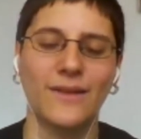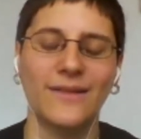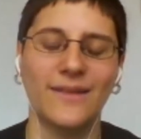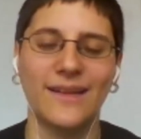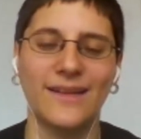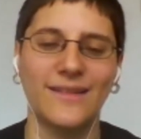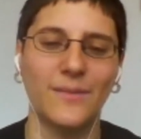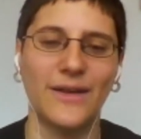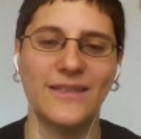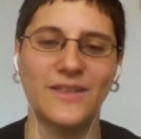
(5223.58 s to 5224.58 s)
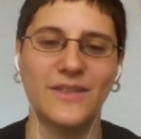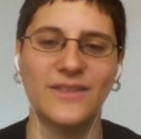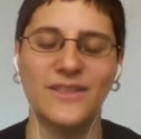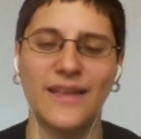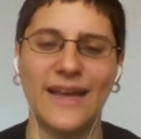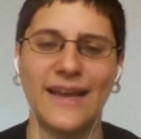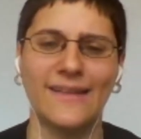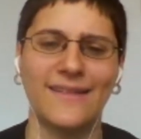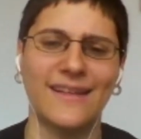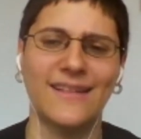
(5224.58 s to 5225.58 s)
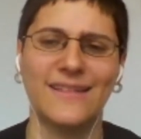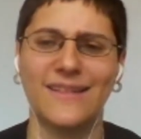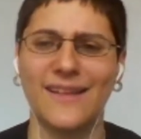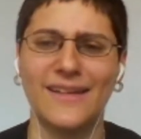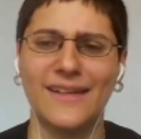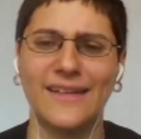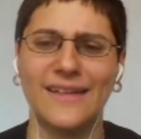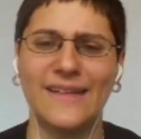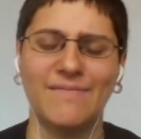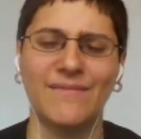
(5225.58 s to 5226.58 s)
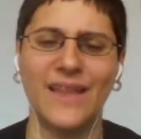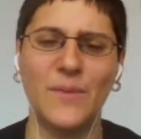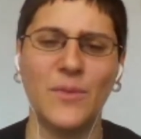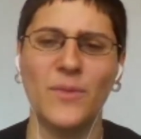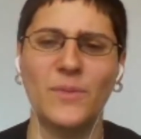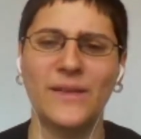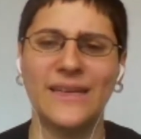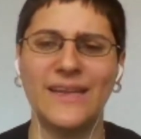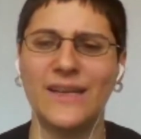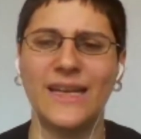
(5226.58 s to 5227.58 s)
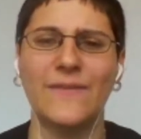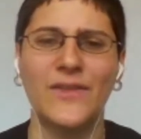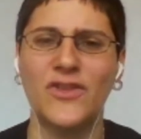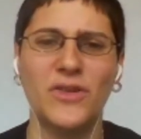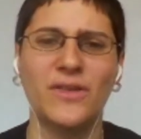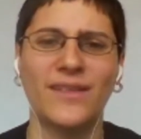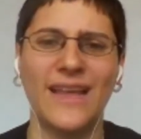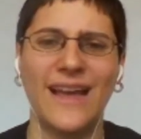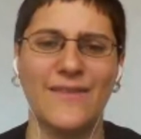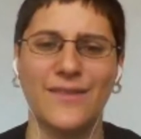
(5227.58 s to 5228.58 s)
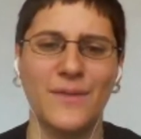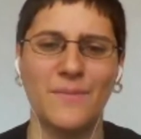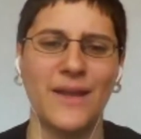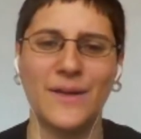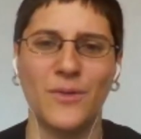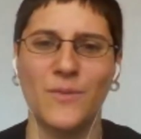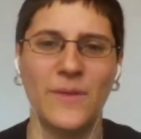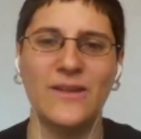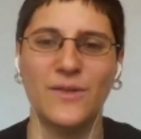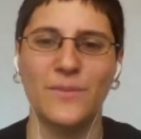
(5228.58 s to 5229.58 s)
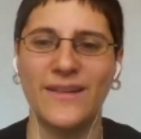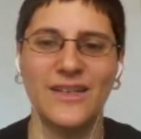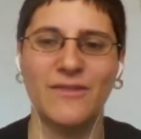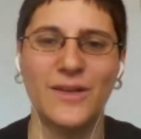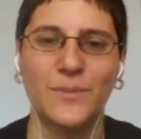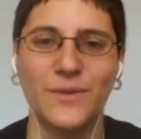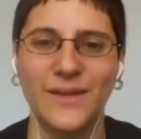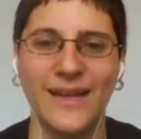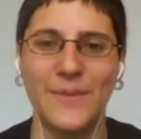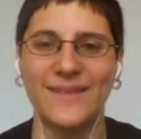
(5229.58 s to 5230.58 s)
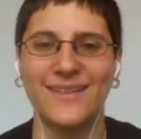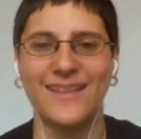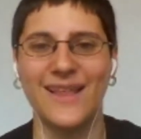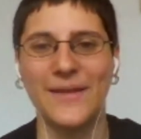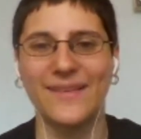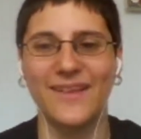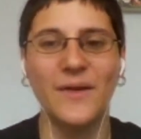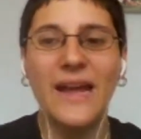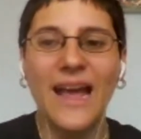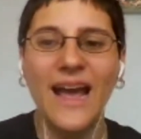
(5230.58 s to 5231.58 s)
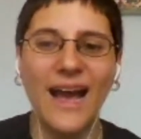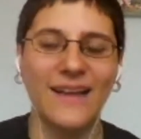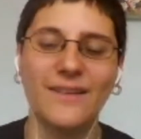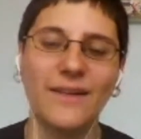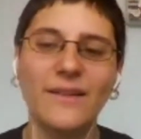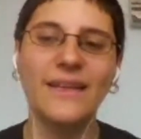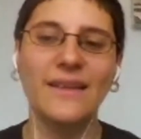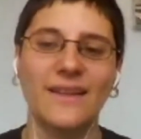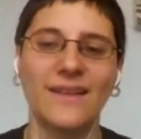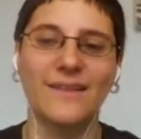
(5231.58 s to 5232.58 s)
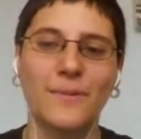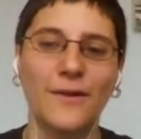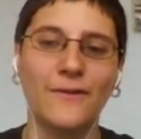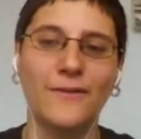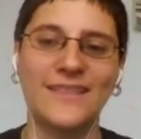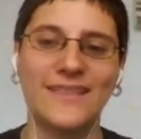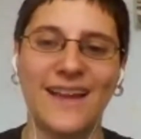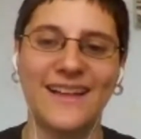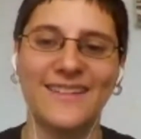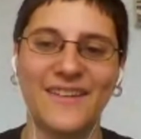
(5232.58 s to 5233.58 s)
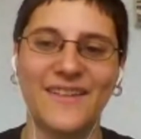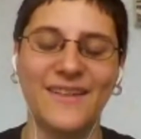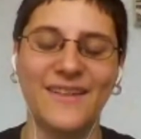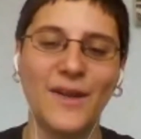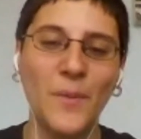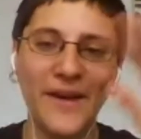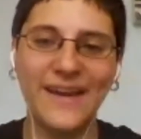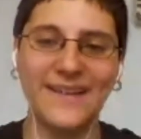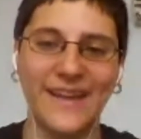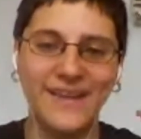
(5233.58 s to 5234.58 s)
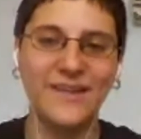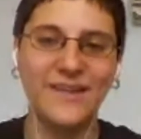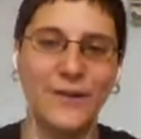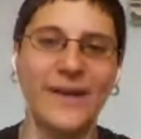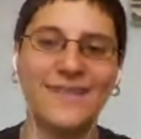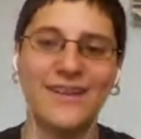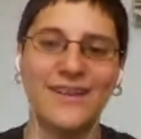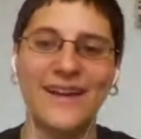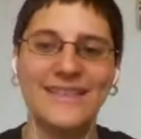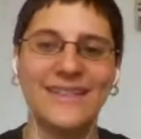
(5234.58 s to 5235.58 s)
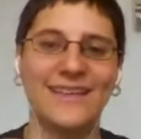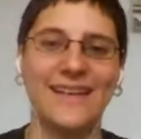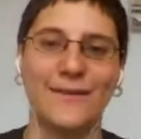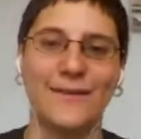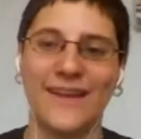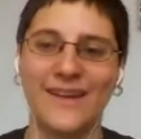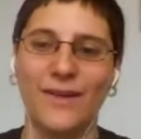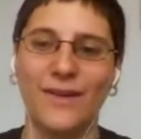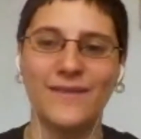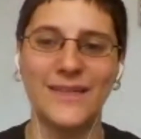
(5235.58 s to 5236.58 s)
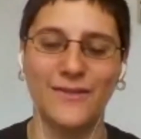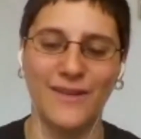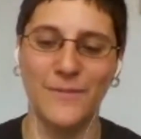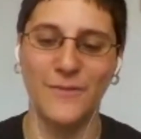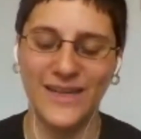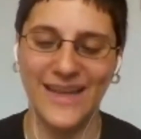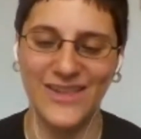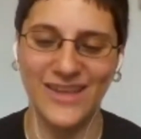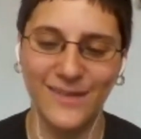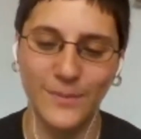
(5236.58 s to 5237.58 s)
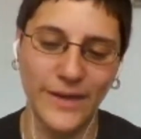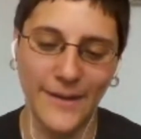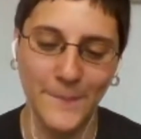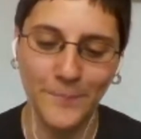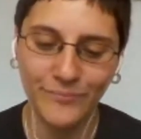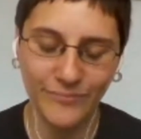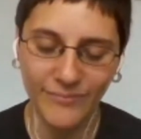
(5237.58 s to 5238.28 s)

of all it like is it practical to do that and second secondly then they probably you know like if it's shoes they have some like probably non-biodegradable elements in them and so so i don't think that there's a perfect answer and there's no point in like going crazy trying to think of like all of the different ramifications but um